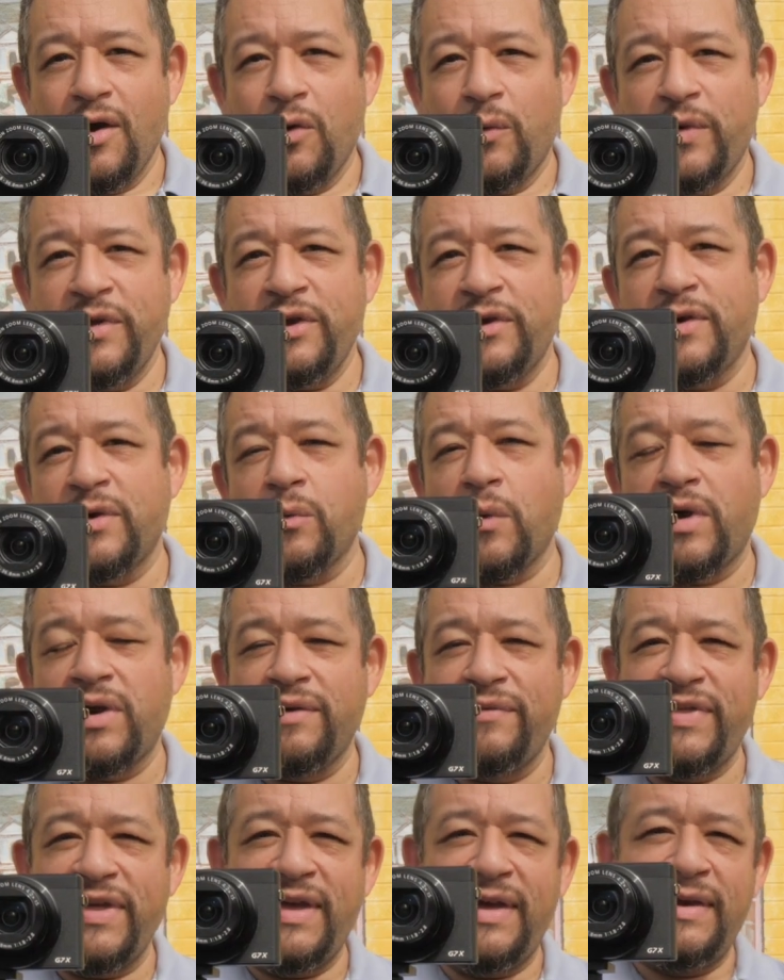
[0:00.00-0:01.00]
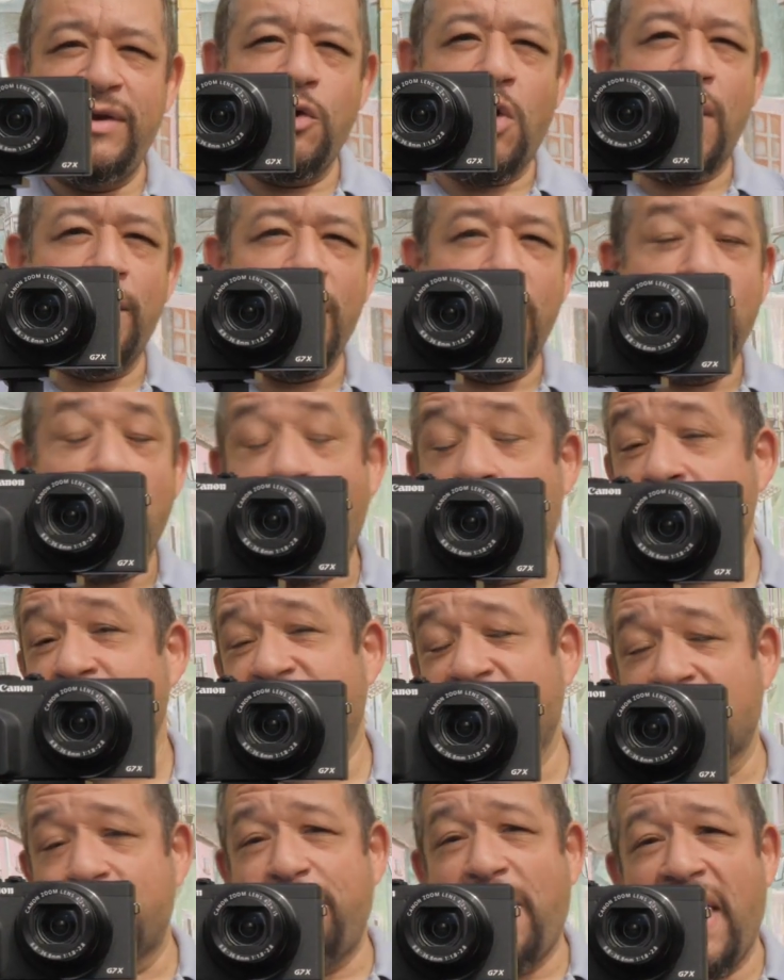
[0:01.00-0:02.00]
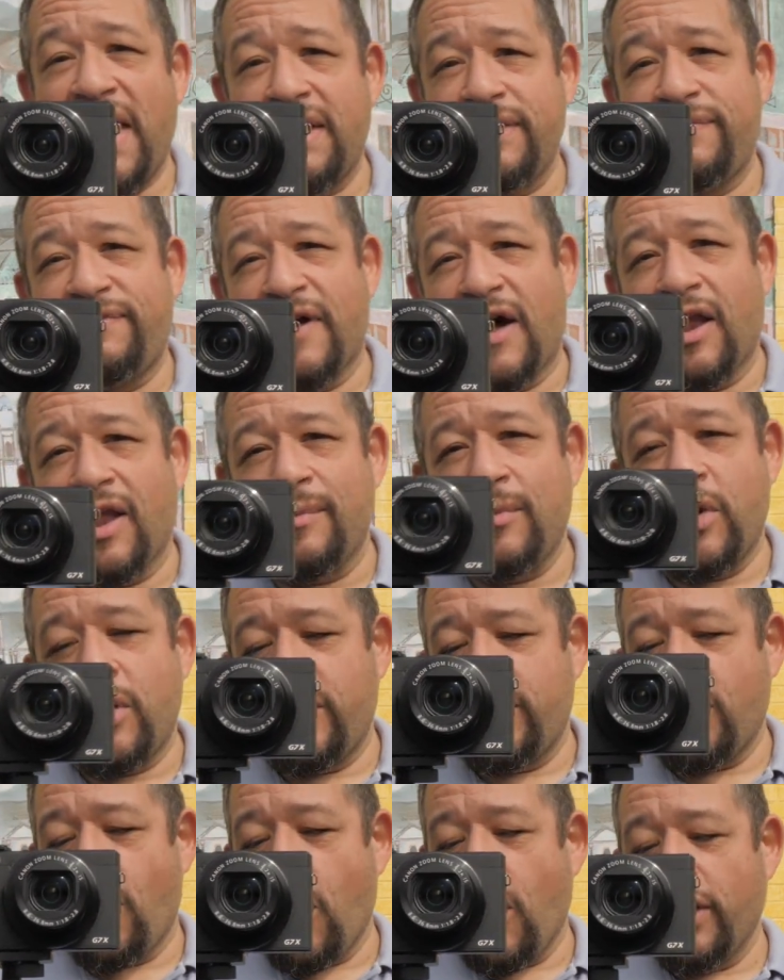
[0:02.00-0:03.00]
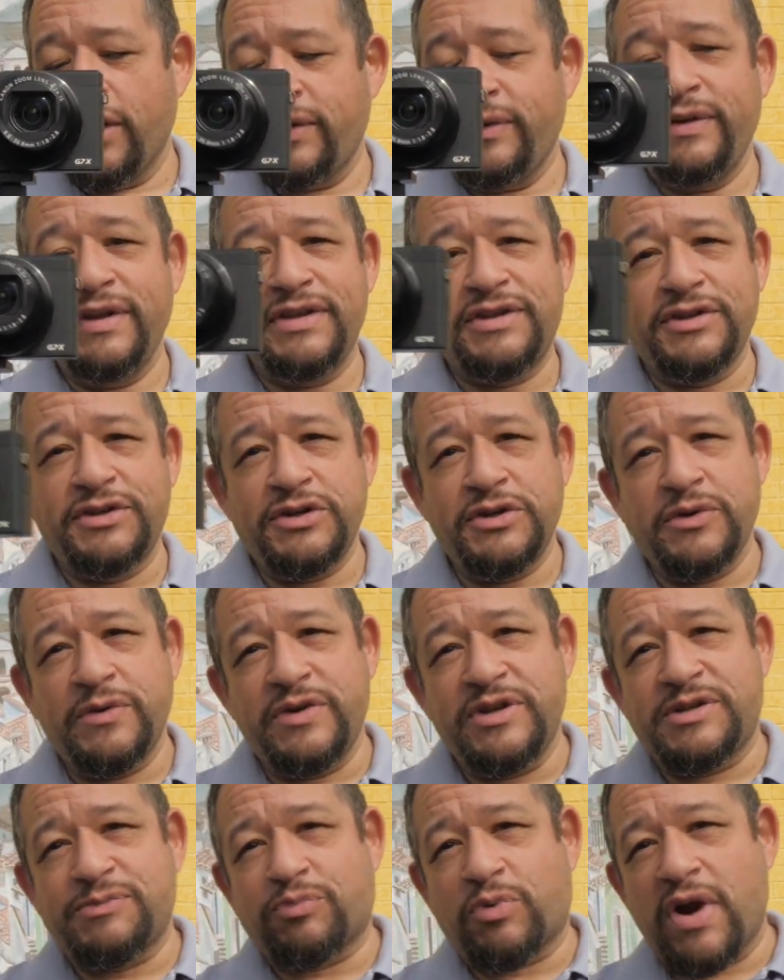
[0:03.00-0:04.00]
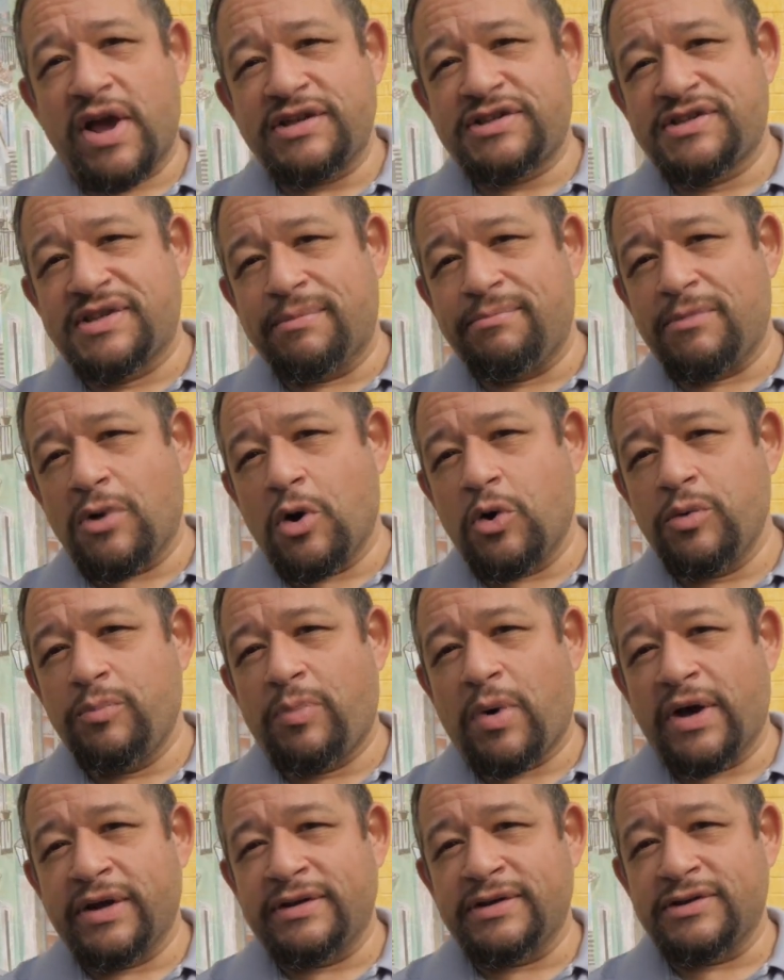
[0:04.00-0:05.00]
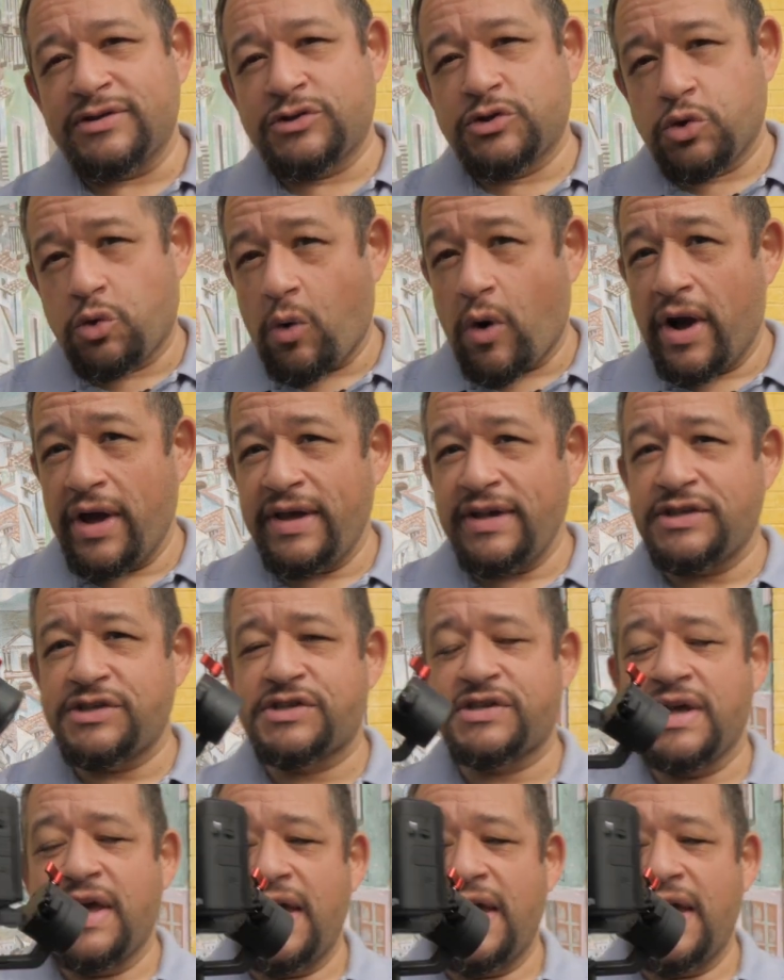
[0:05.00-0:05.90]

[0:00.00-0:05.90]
When you're in one of the normal modes like pan follow mode, all you need to do is press the mode button twice,